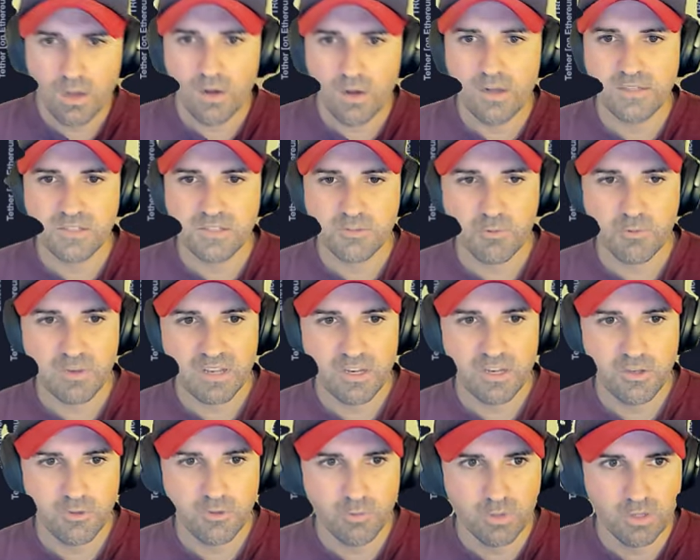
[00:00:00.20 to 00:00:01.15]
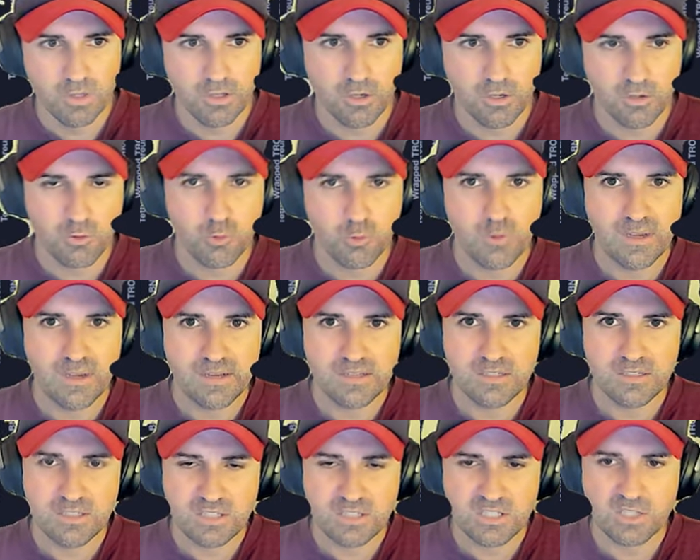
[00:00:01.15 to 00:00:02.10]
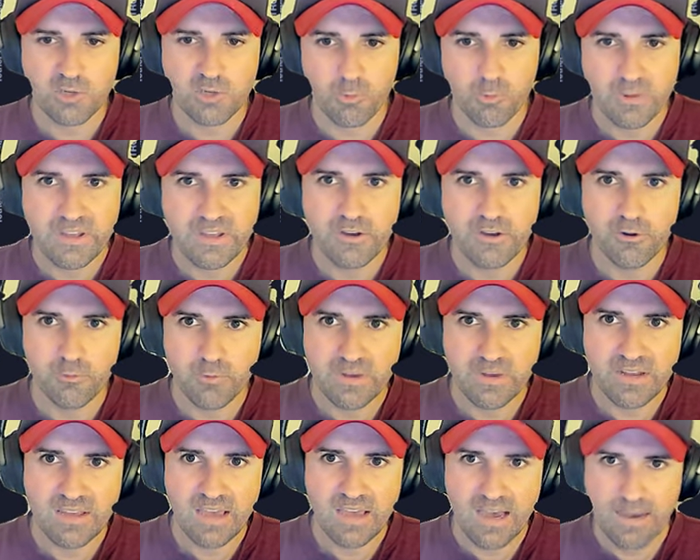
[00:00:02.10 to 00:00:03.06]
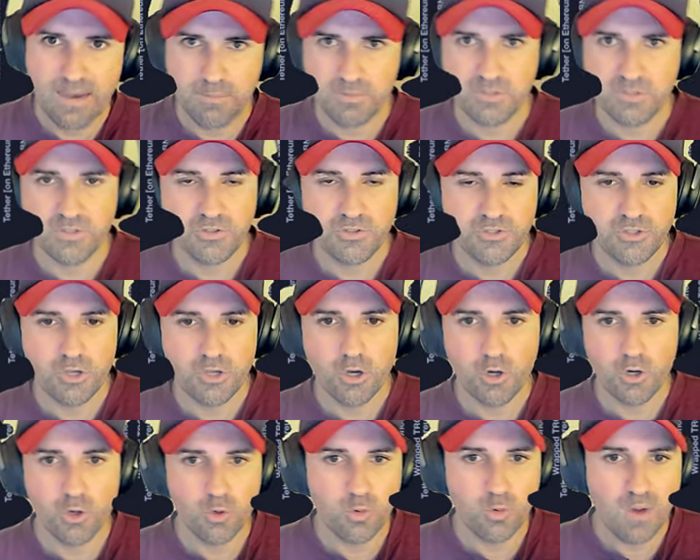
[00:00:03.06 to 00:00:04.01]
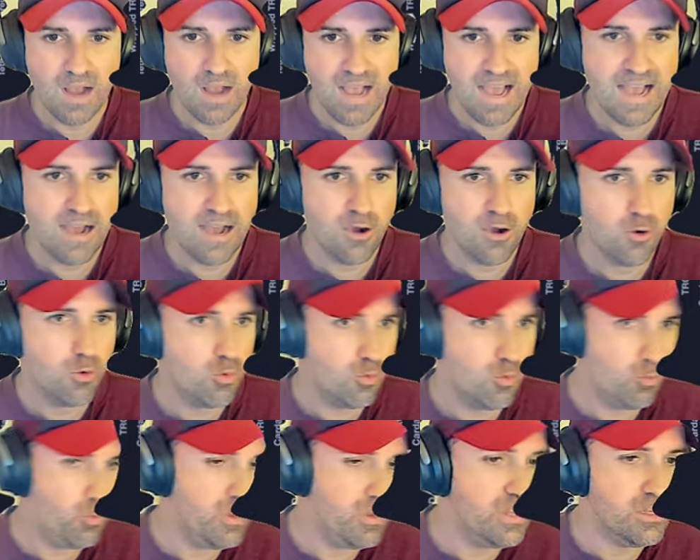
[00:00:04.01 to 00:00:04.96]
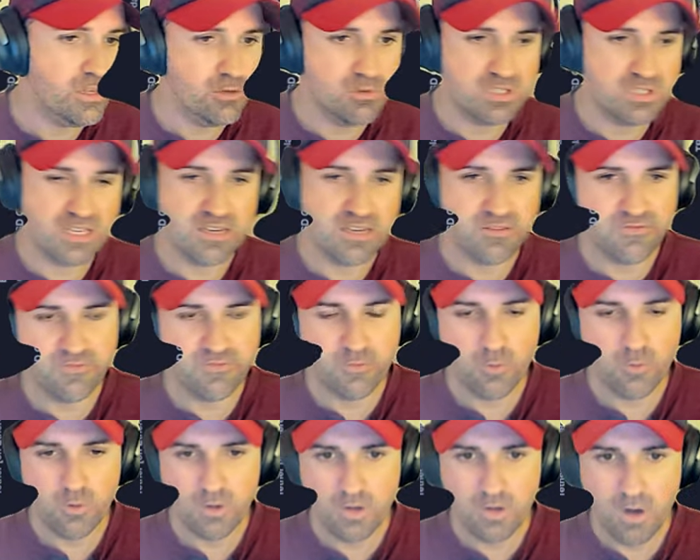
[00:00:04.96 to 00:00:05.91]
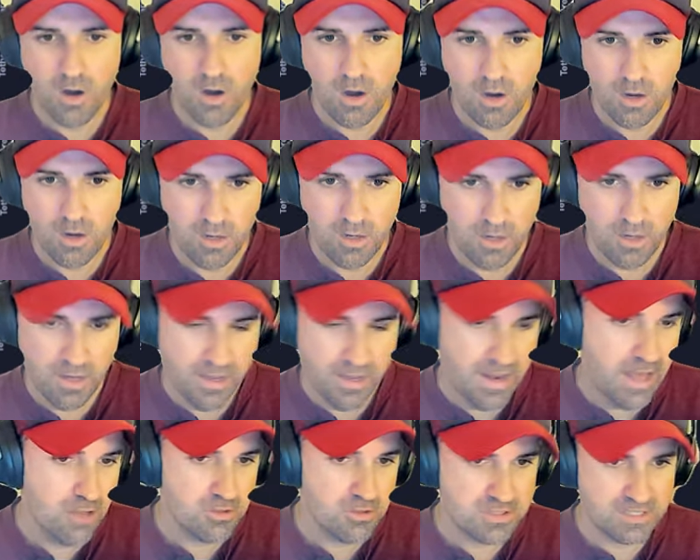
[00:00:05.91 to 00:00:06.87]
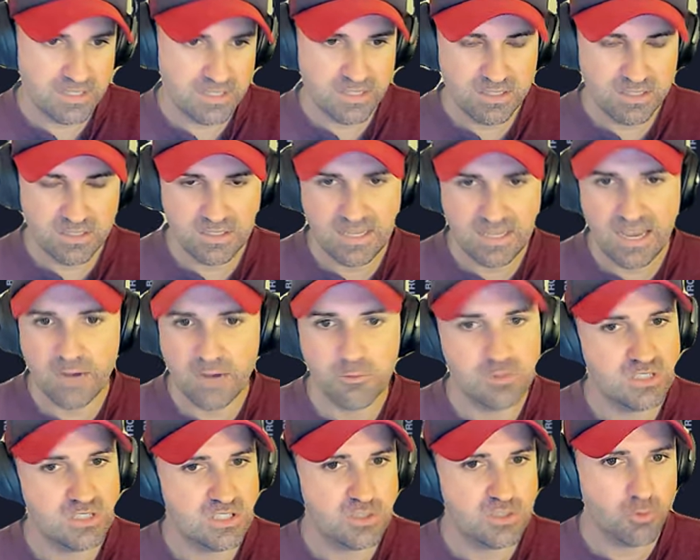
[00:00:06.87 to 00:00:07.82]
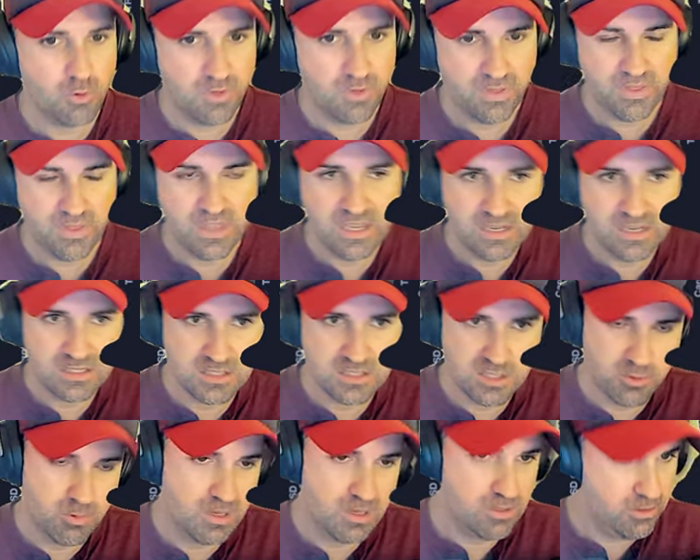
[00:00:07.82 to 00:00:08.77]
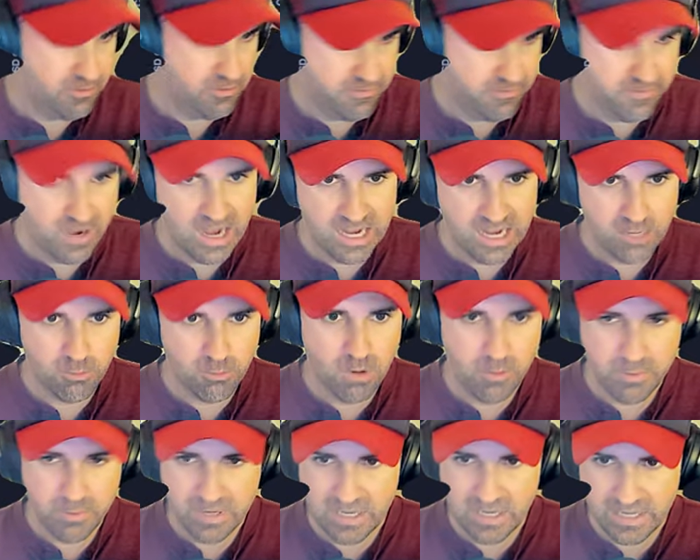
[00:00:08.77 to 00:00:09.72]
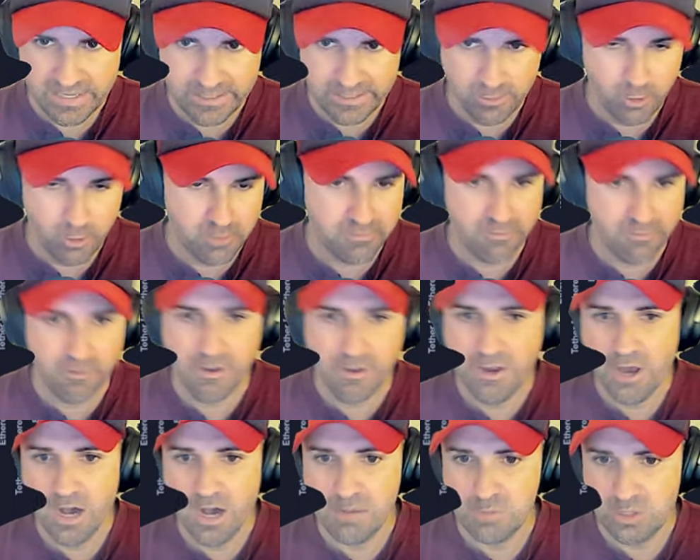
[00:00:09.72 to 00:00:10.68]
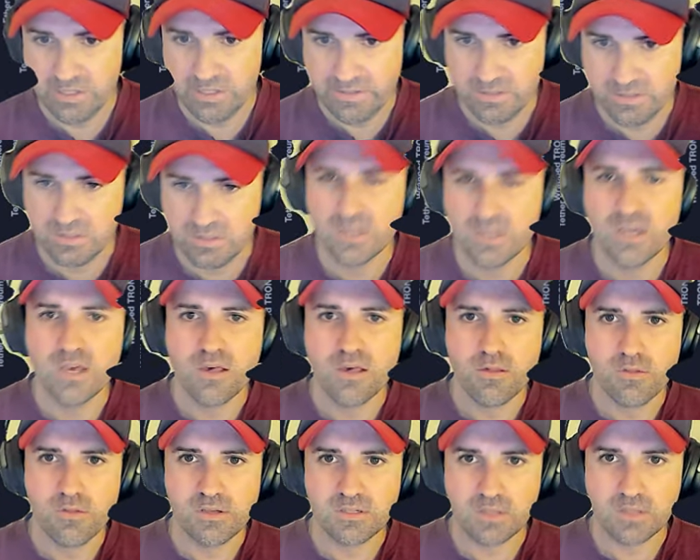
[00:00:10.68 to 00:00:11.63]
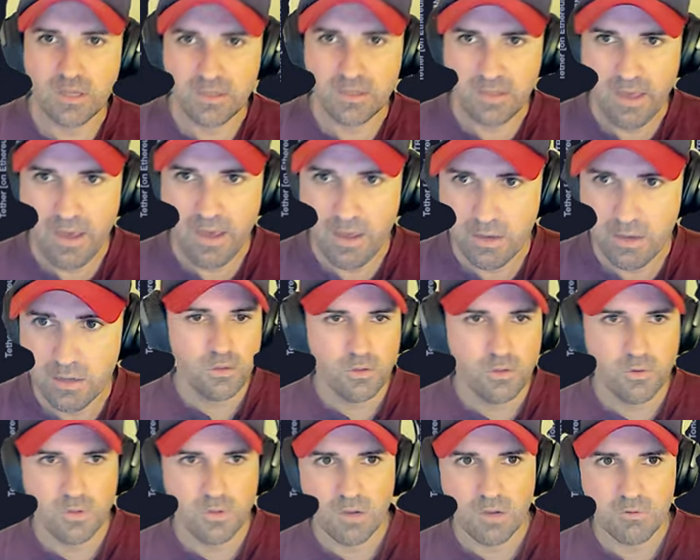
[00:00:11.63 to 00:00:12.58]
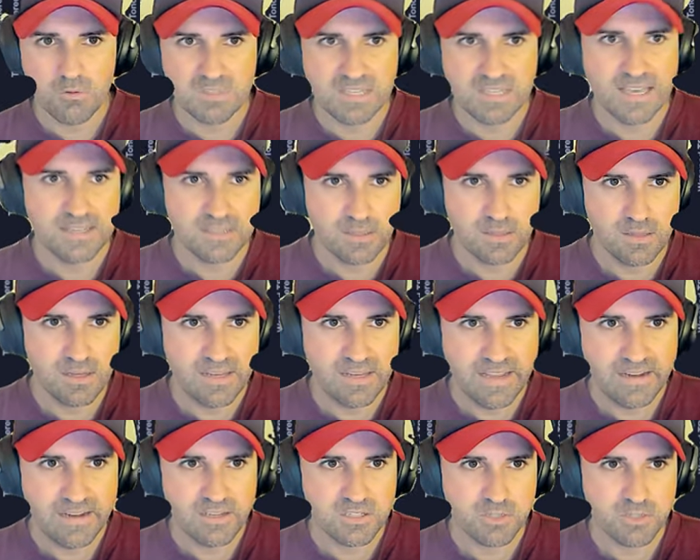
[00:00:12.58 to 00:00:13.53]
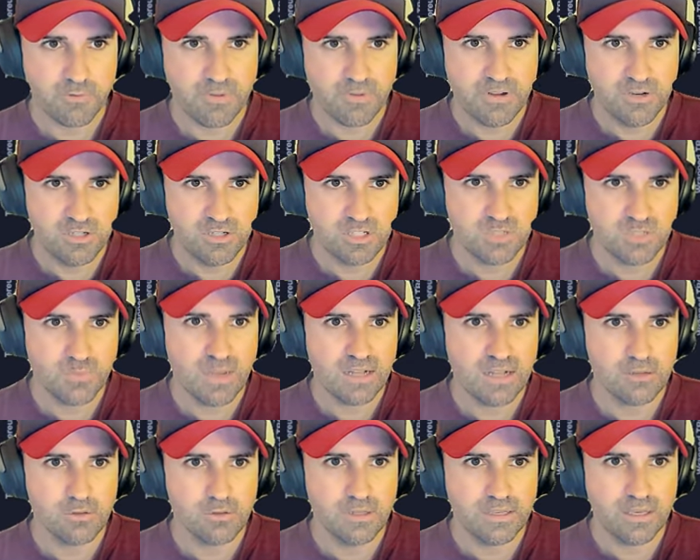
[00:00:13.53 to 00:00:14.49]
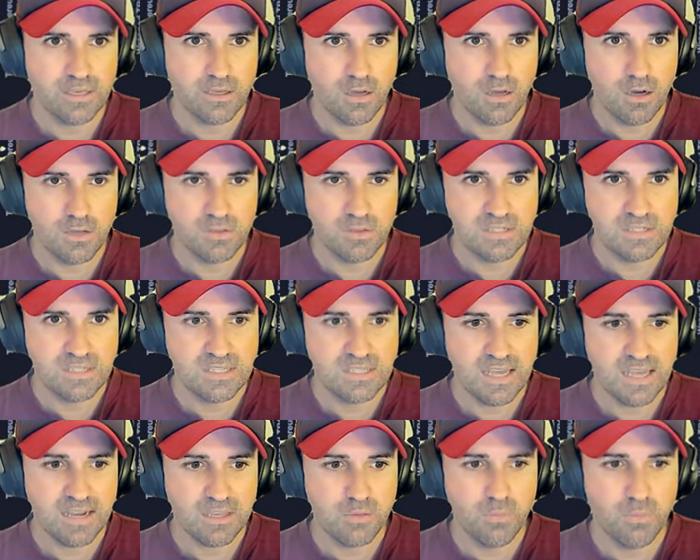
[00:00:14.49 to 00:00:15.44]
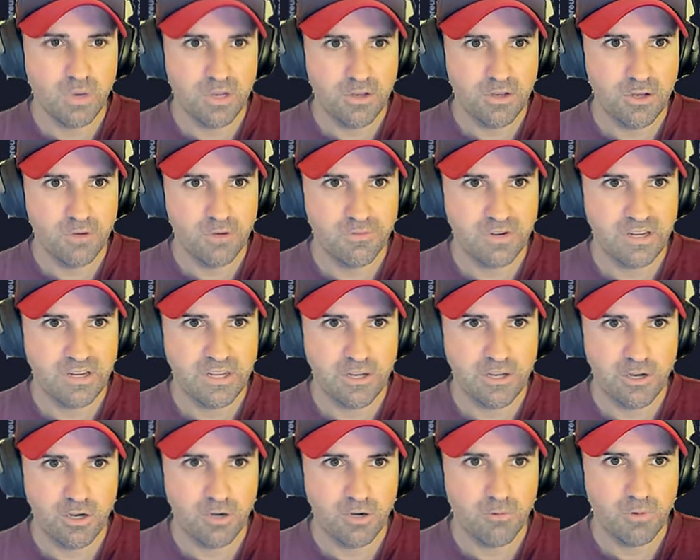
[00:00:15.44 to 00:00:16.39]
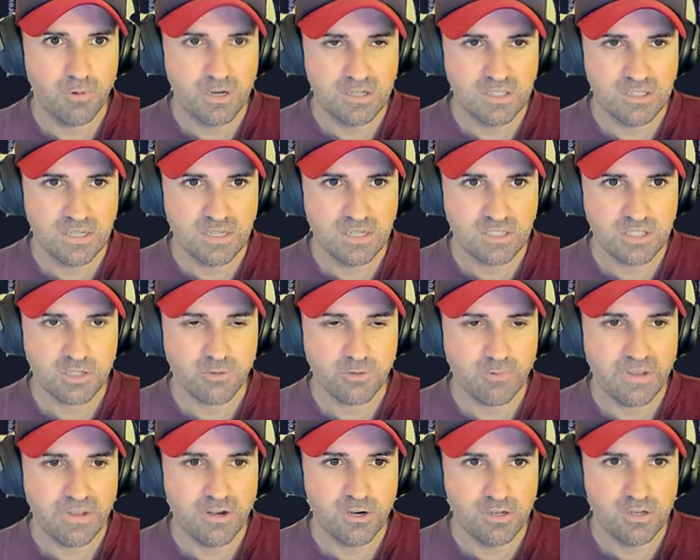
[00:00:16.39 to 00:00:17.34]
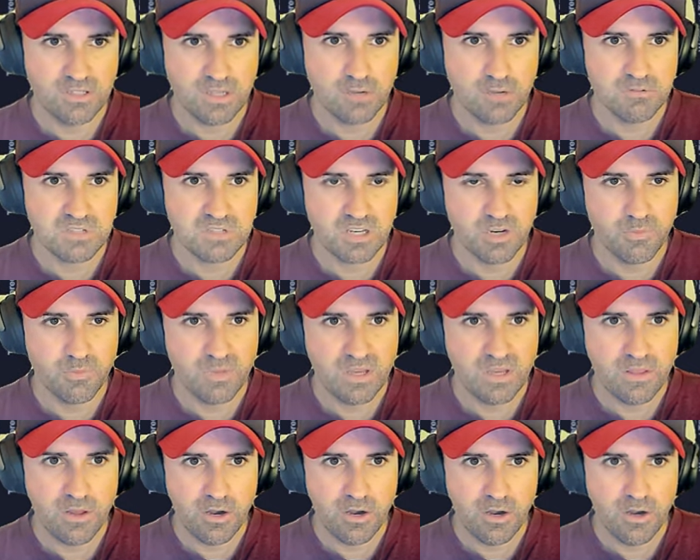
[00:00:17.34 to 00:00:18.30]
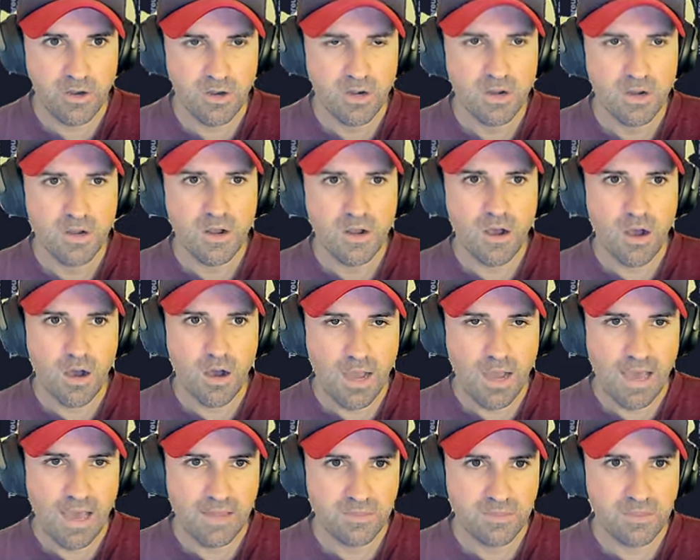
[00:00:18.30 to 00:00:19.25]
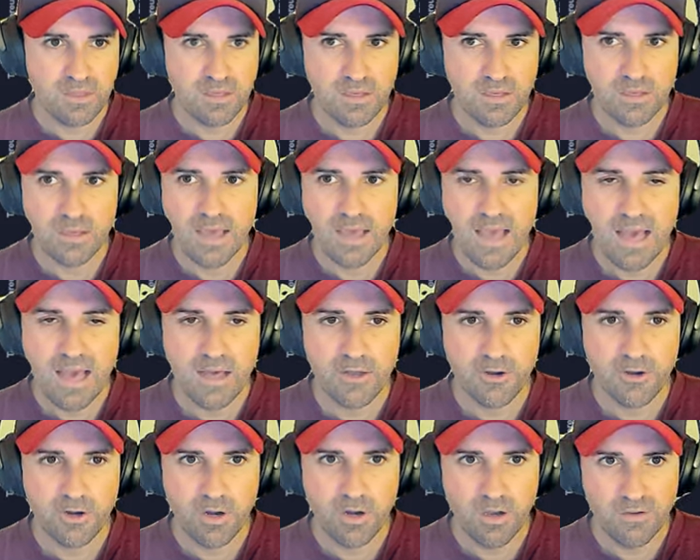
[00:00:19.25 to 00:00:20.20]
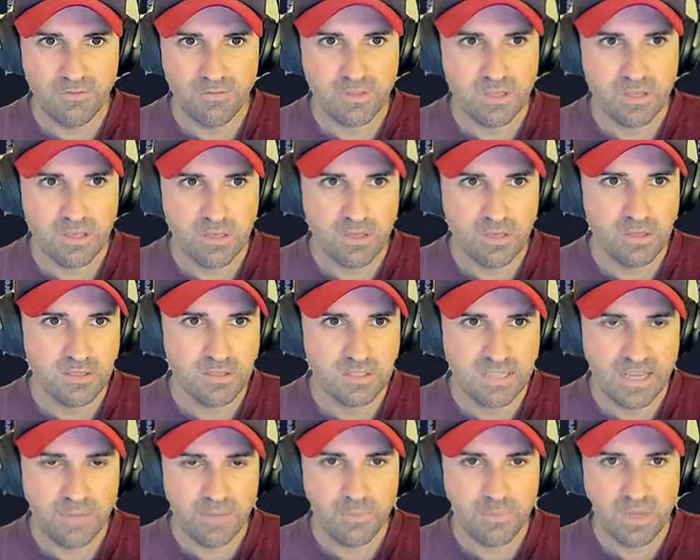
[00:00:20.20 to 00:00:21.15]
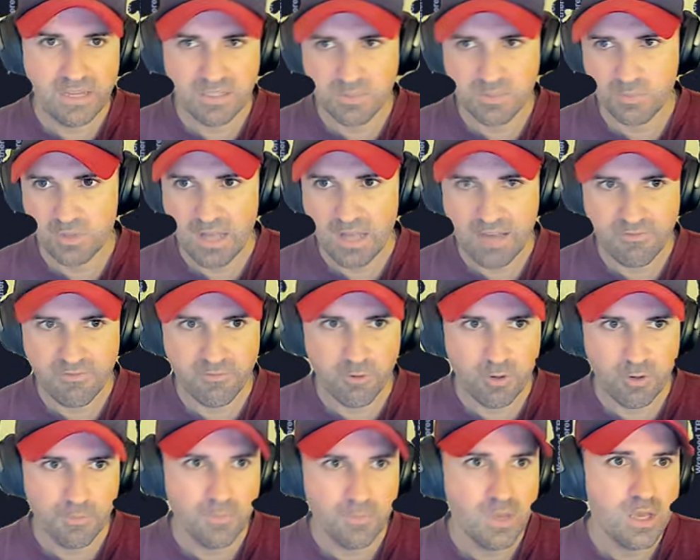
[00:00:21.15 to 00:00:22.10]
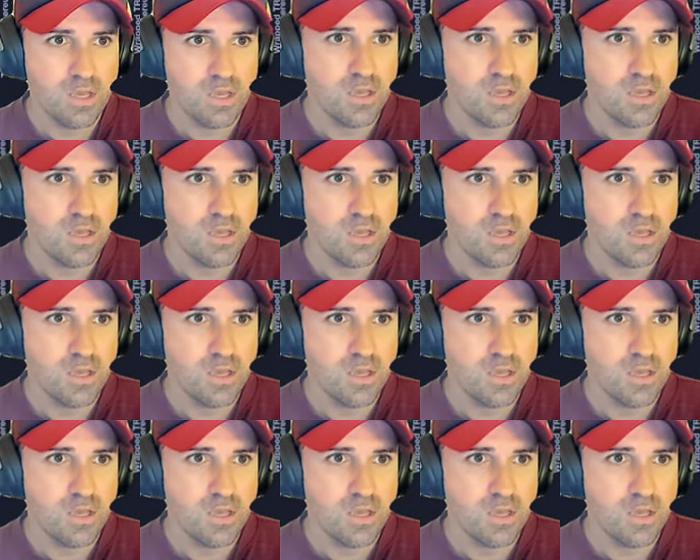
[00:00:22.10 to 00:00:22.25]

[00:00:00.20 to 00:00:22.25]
All right, so we're going to do a little quick screener recap to show how we use it for our analysis, how we sort things, quickly find what we need, look for anomalies, things like that. You can always get to the data screener just by clicking on the second button over here where it says screener. It's always going to be there at the header of the Sandbase platform.